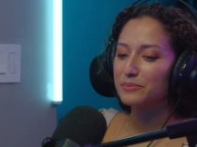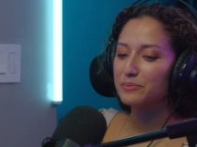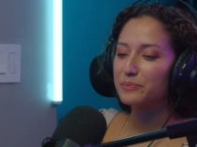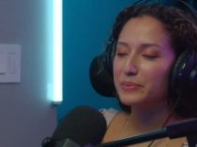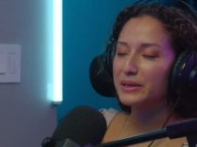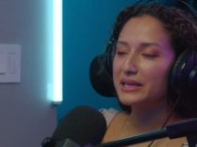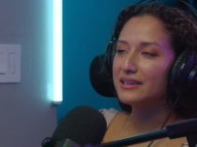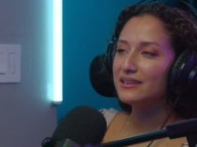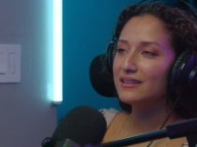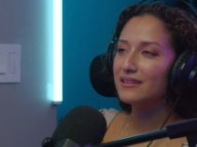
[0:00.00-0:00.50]

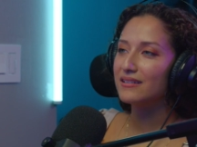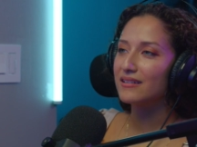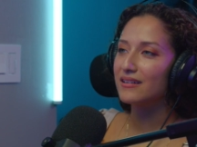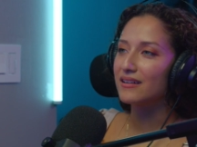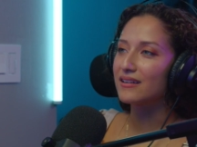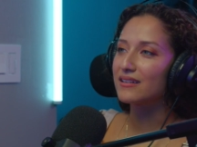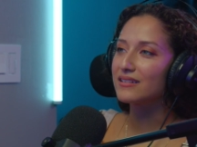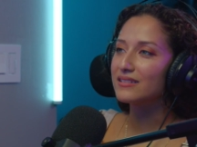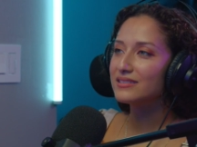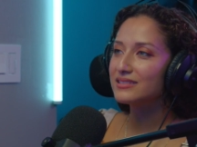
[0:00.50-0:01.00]
being
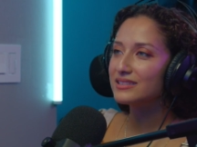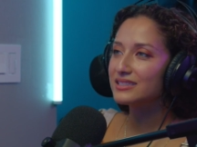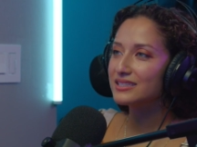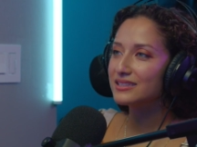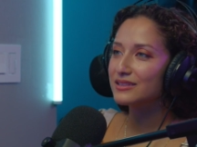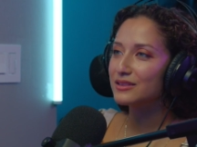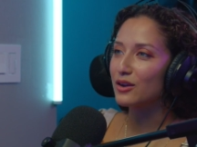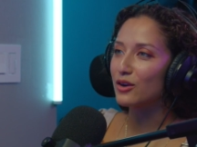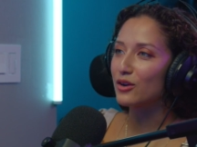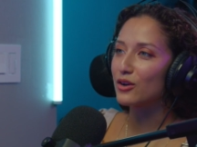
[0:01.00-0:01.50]
hurt,
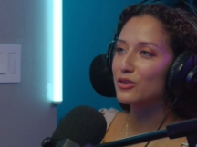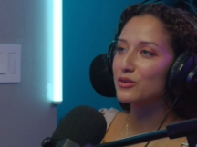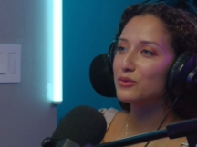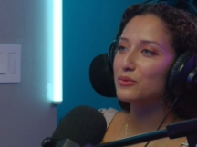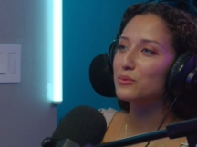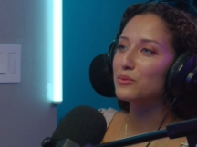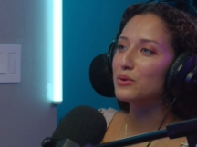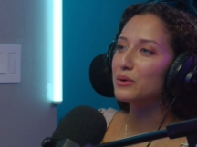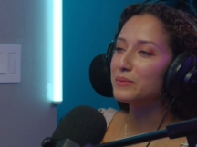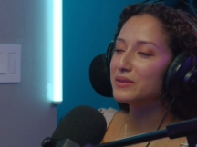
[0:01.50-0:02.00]
the hurt
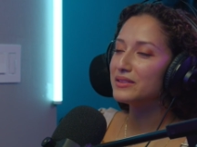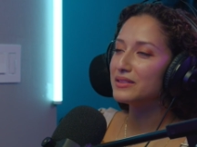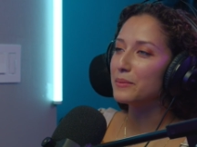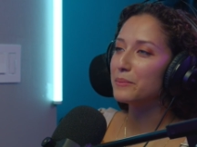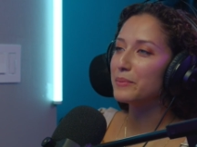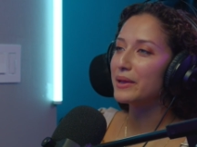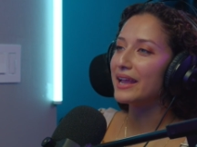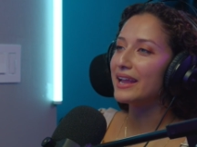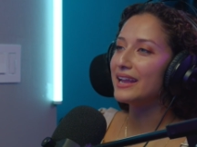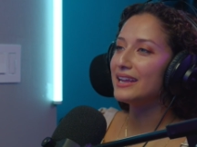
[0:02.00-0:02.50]
woman, the
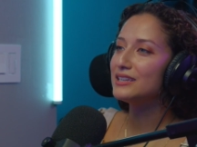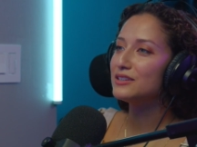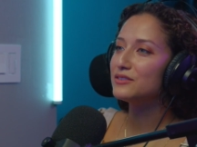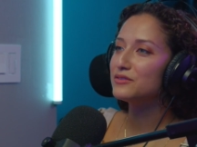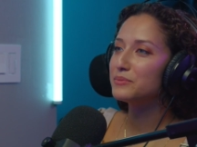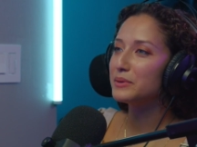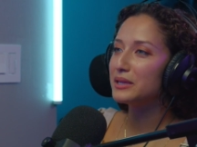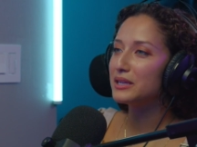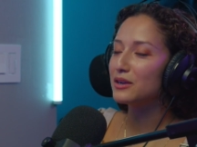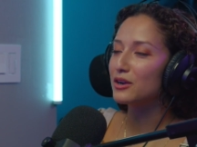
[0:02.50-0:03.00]
pain
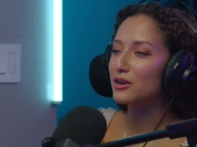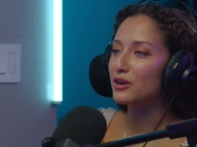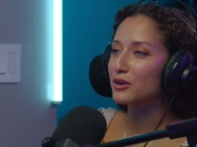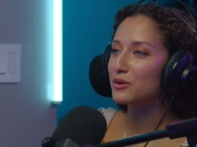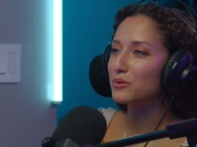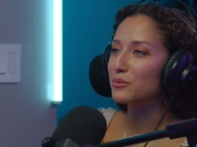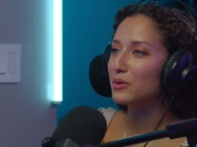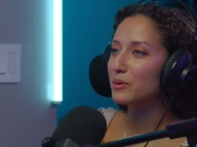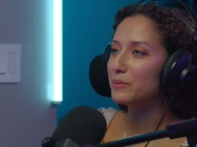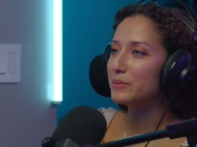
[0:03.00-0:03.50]
of being a
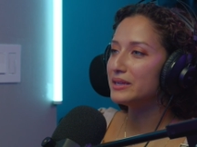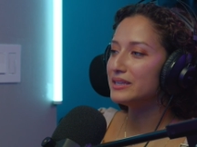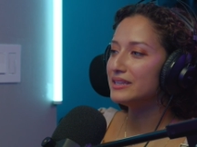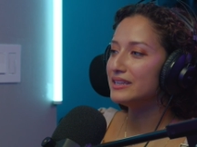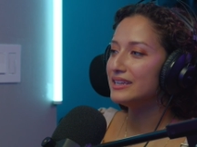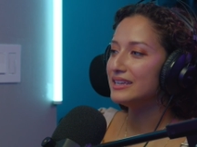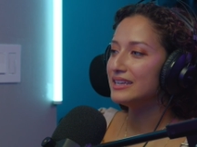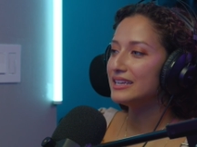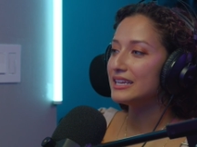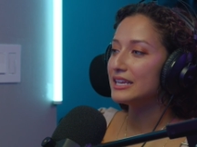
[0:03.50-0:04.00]
hurt woman
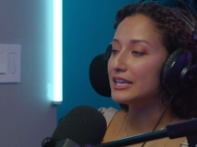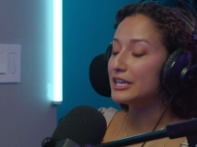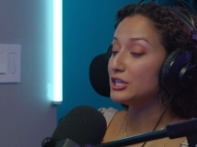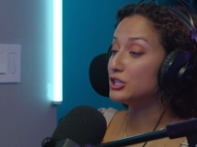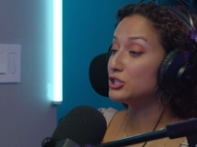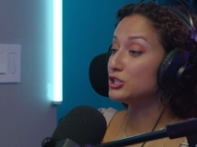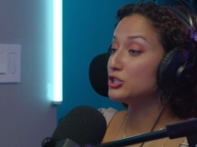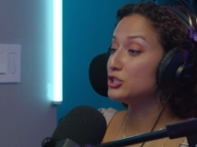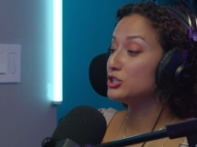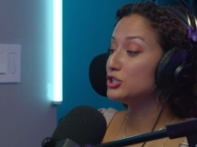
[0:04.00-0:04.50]

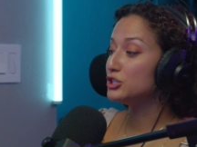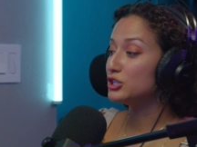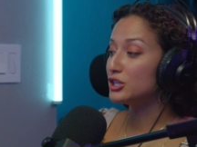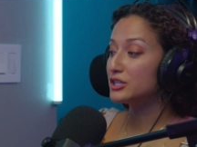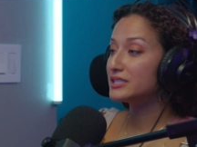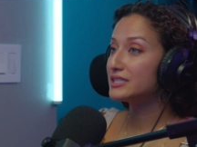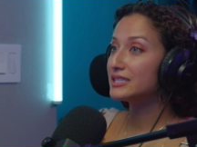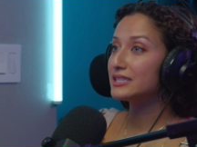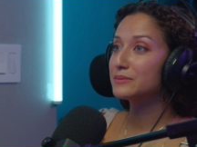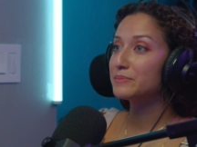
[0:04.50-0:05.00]
is
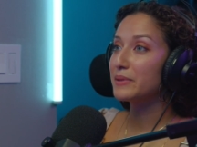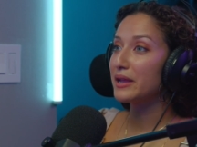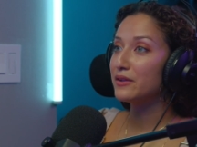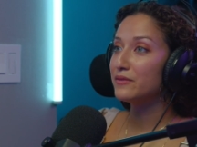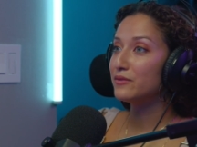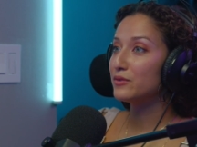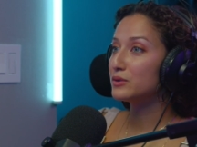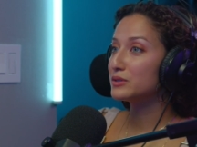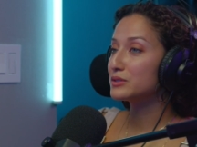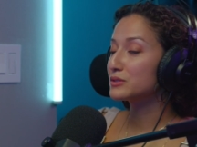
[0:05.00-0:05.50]
just as
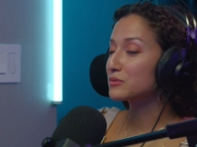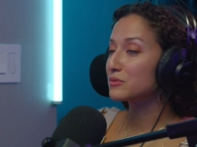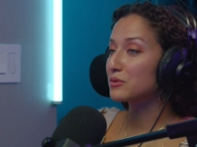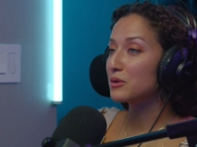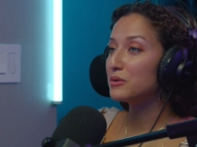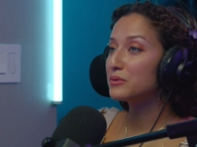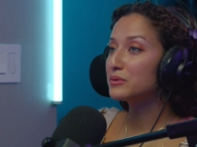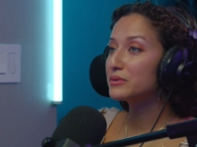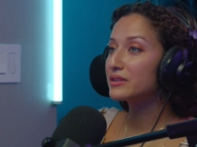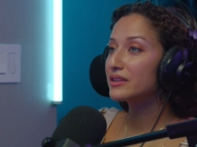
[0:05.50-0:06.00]
painful as
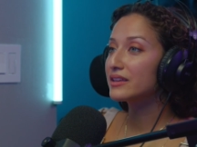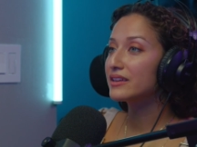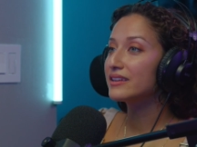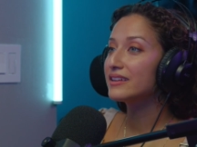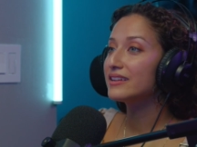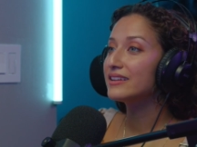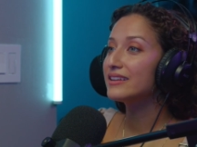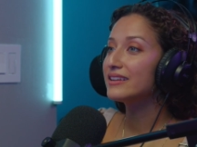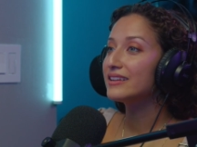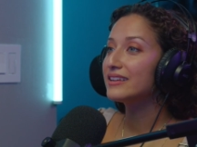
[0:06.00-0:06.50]
growth.
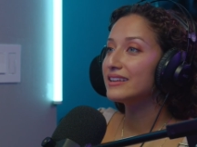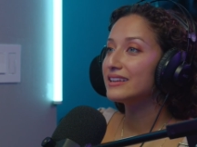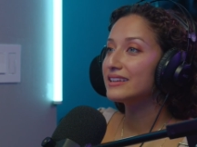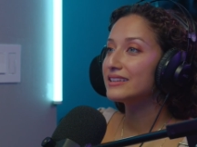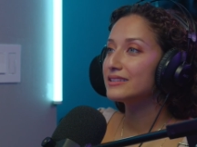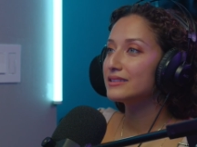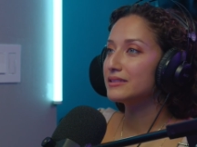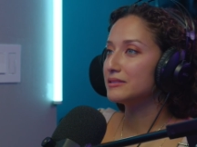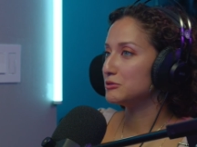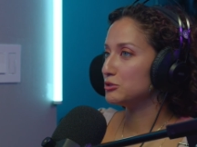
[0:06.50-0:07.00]

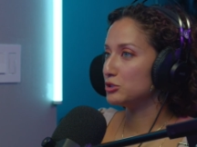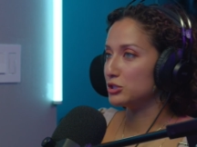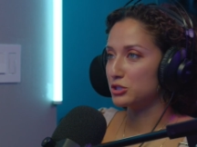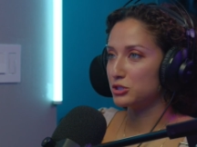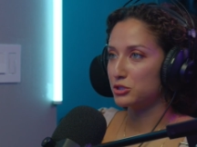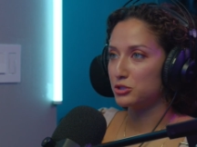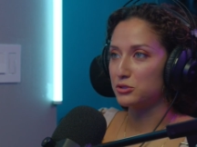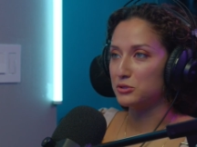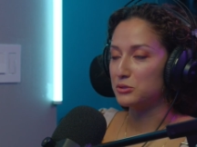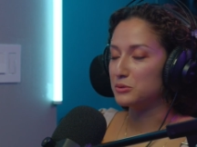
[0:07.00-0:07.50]

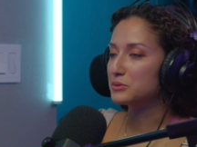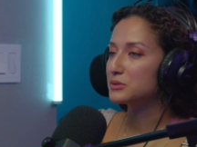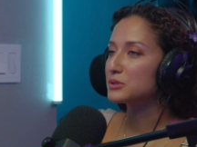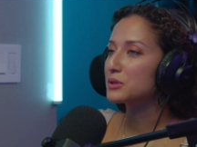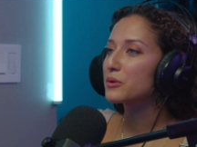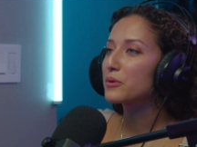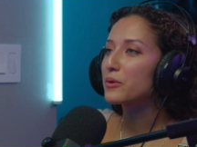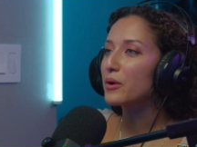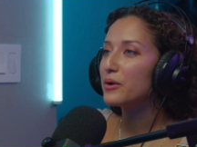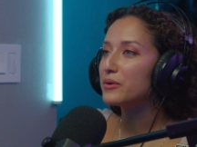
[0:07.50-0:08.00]
Just choose
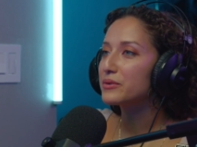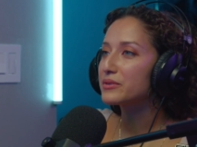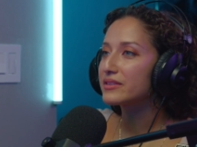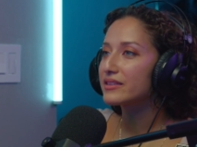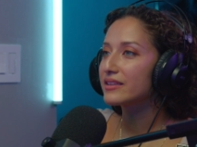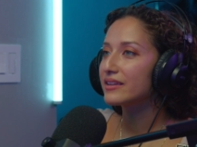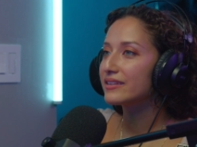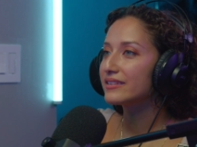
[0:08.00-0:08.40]
the growth.